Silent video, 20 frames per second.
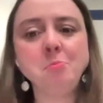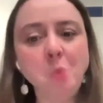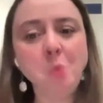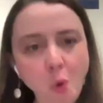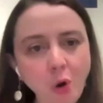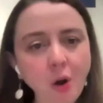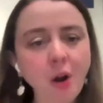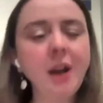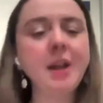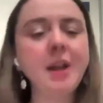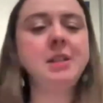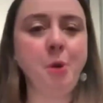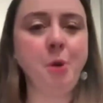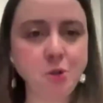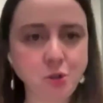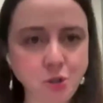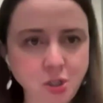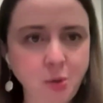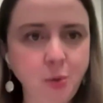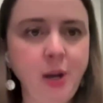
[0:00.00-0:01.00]
So more
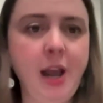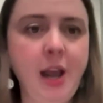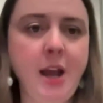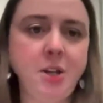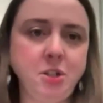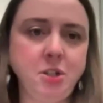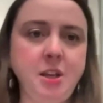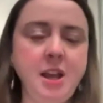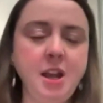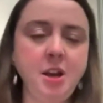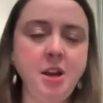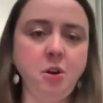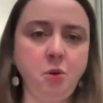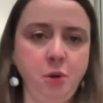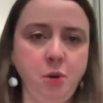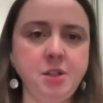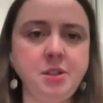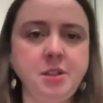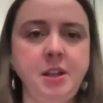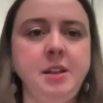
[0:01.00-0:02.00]
exposure to it actually
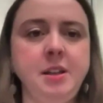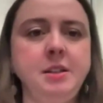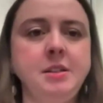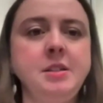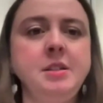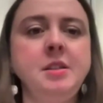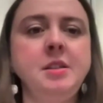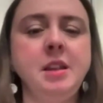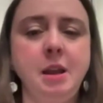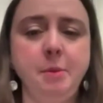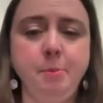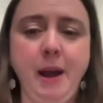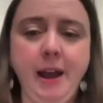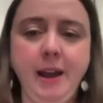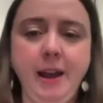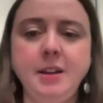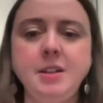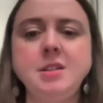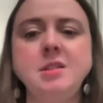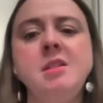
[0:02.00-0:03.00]
increases the
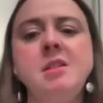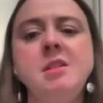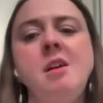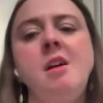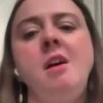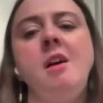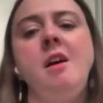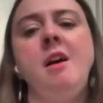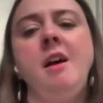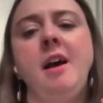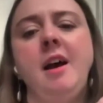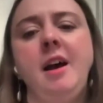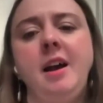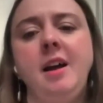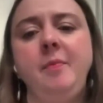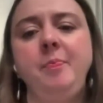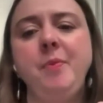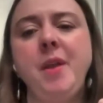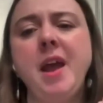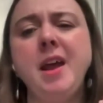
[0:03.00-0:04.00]
impact.
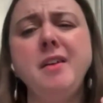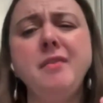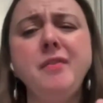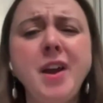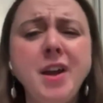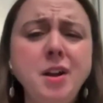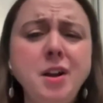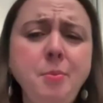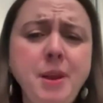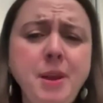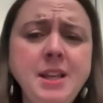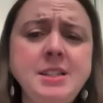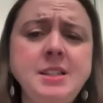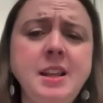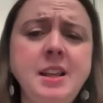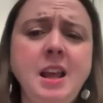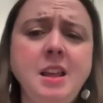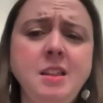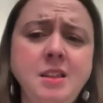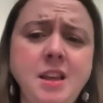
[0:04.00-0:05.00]
And a final
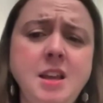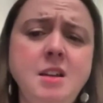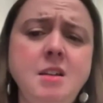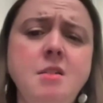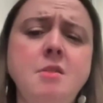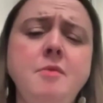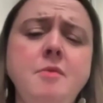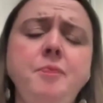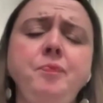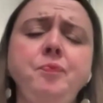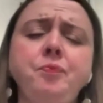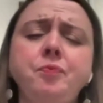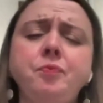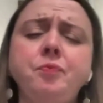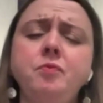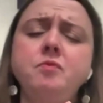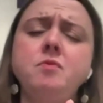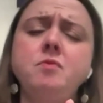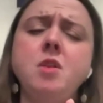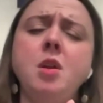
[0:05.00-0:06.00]
piece that I think
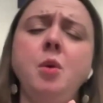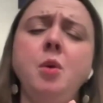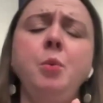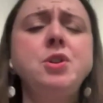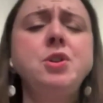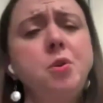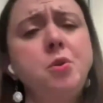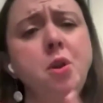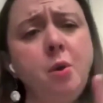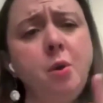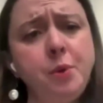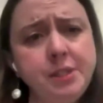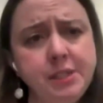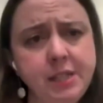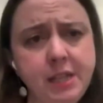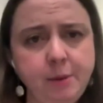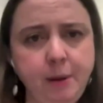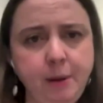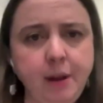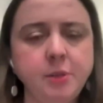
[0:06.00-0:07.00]
we don't
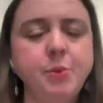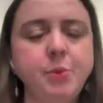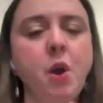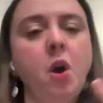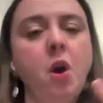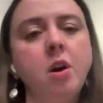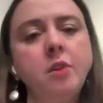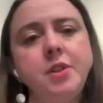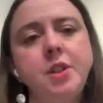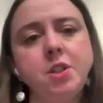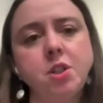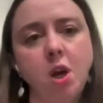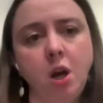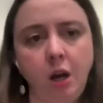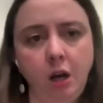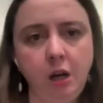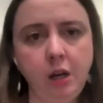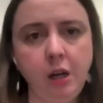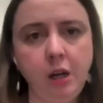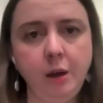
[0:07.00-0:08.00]
always think about is we often
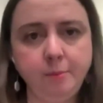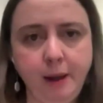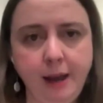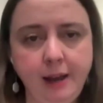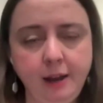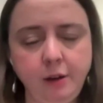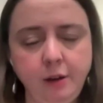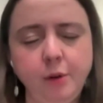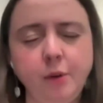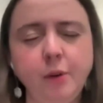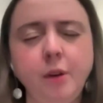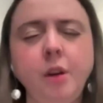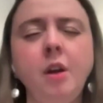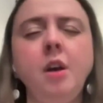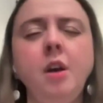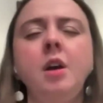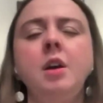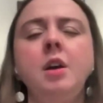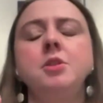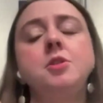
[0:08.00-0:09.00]
talk about
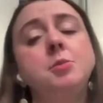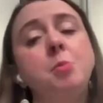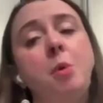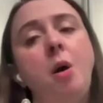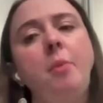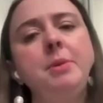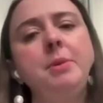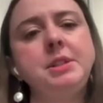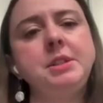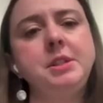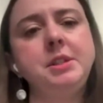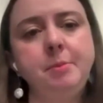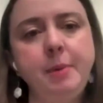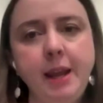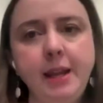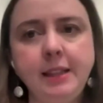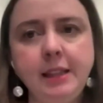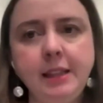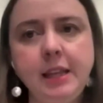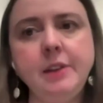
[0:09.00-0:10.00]
small business
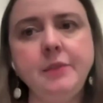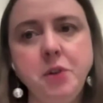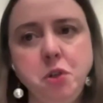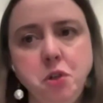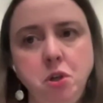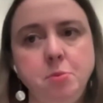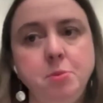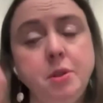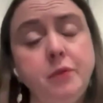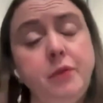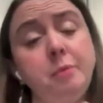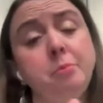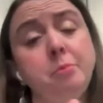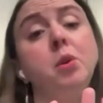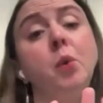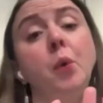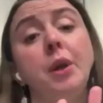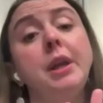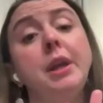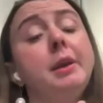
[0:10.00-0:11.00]
and paid leave in terms of
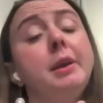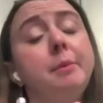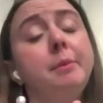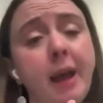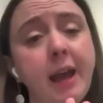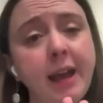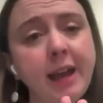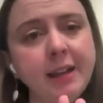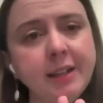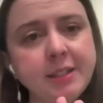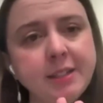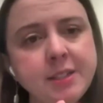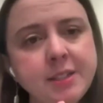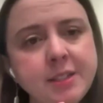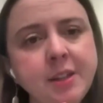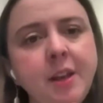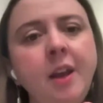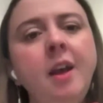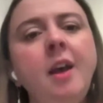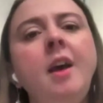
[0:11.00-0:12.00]
employee
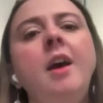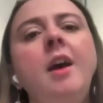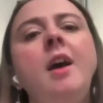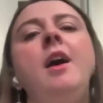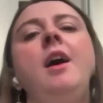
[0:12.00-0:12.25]
impacts.